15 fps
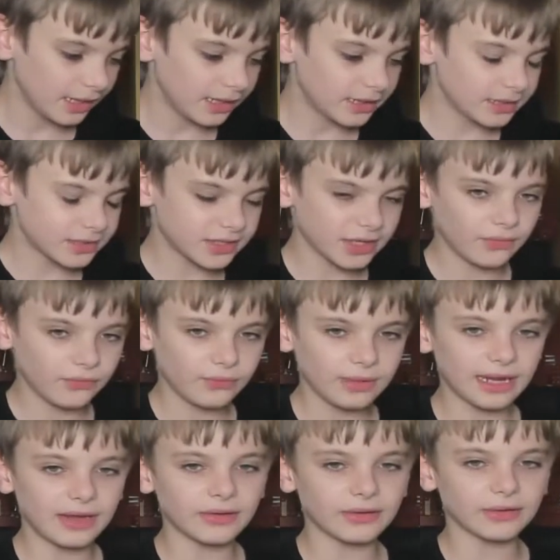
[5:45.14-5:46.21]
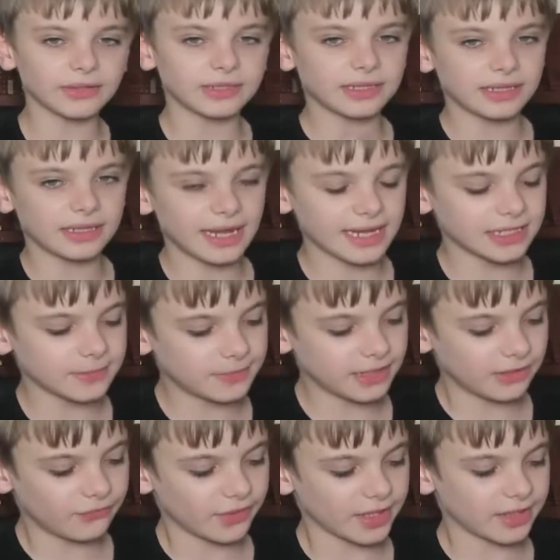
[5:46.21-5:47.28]
So if we now go on to the next
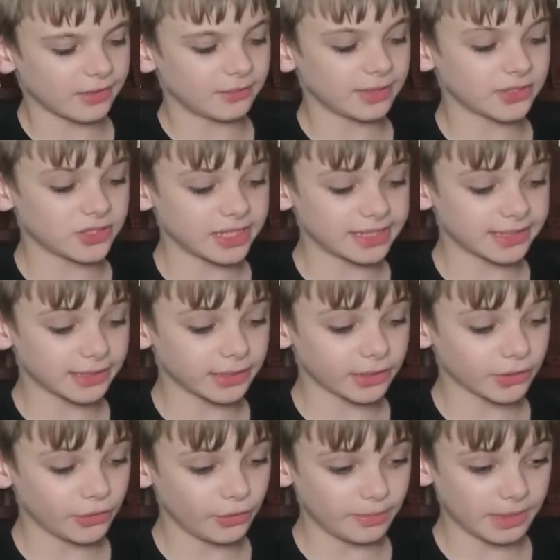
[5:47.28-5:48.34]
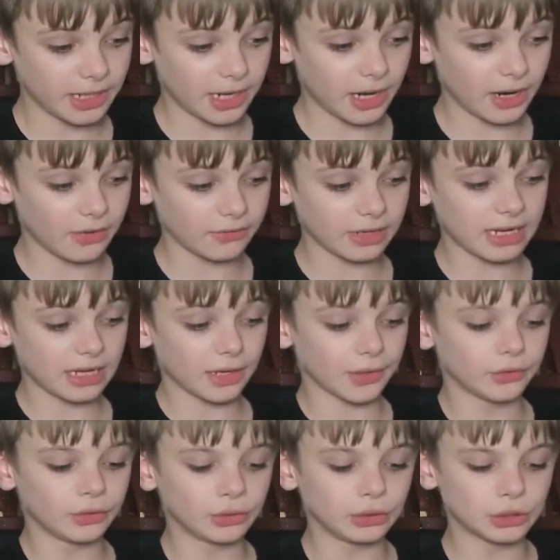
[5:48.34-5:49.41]
minifigure, which is Luminara
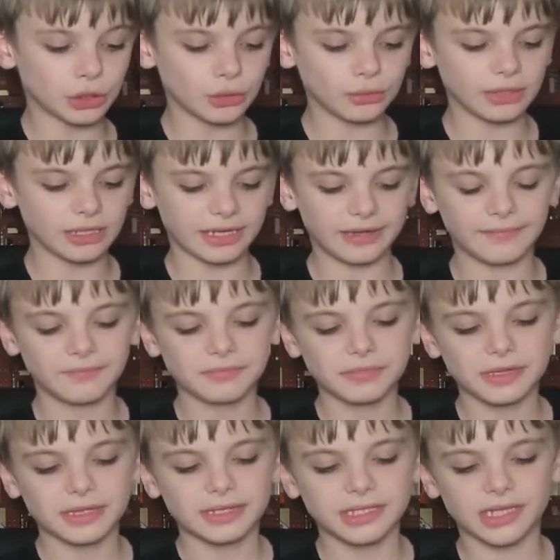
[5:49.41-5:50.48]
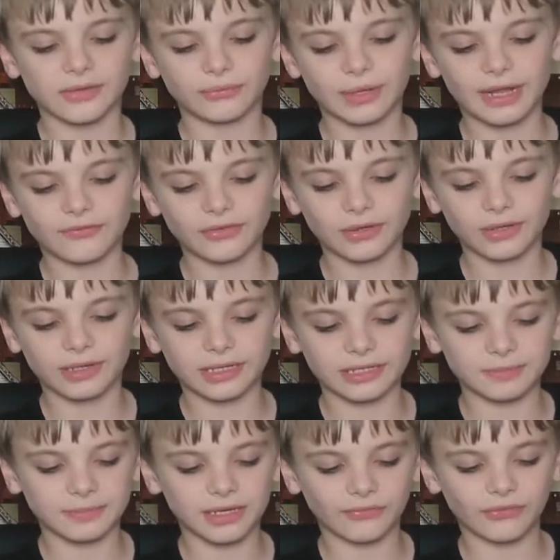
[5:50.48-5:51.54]
Unduli. So if we have a look at
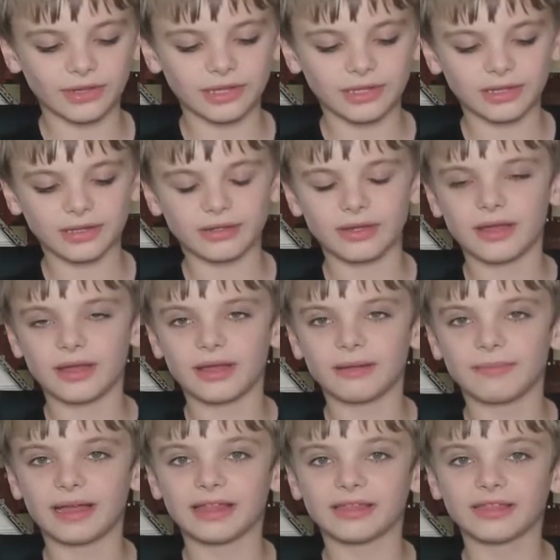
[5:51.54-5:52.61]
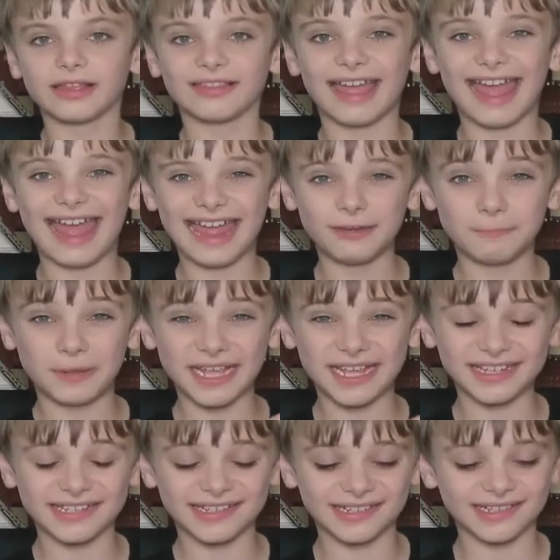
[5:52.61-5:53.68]
this minifigure, I think the
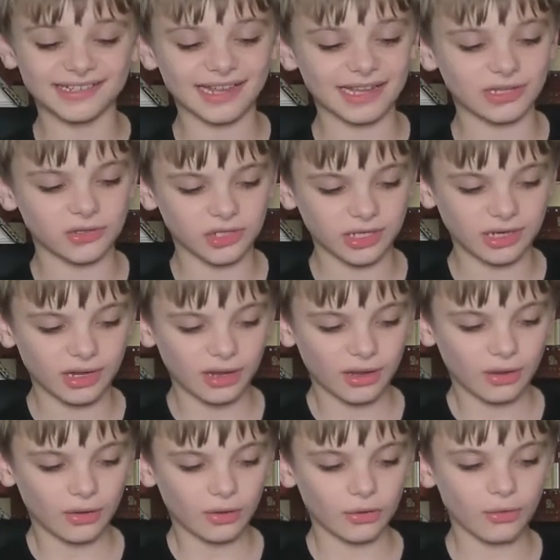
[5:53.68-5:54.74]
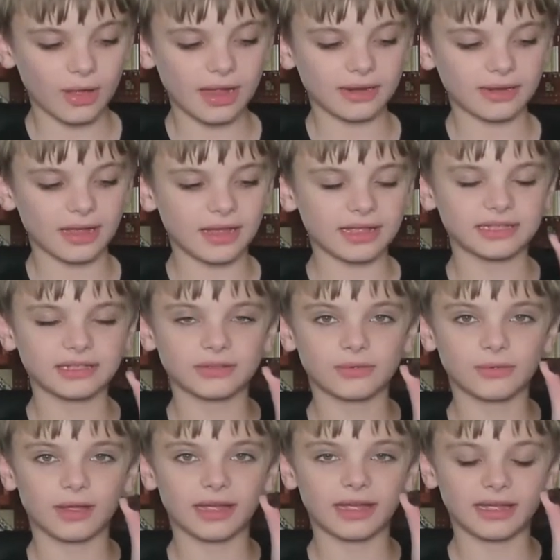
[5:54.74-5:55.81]
headpiece is actually quite nice,
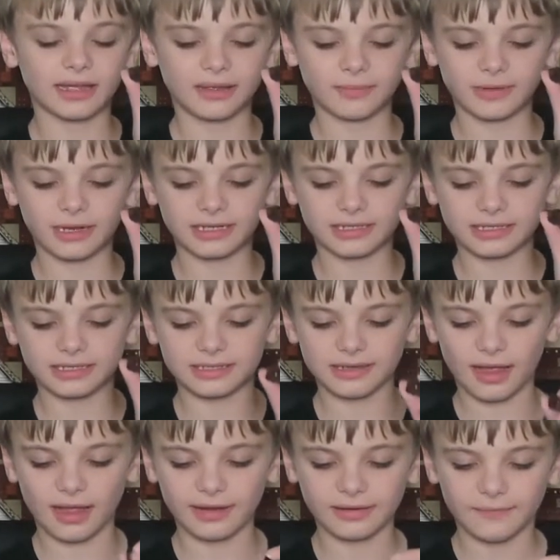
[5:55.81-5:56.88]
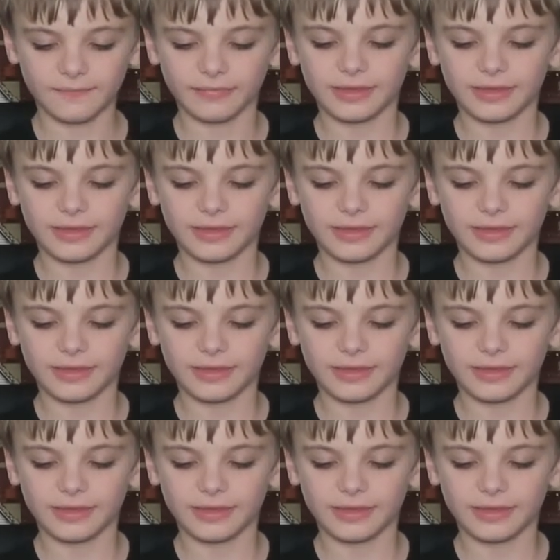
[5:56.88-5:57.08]
quite nicely designed.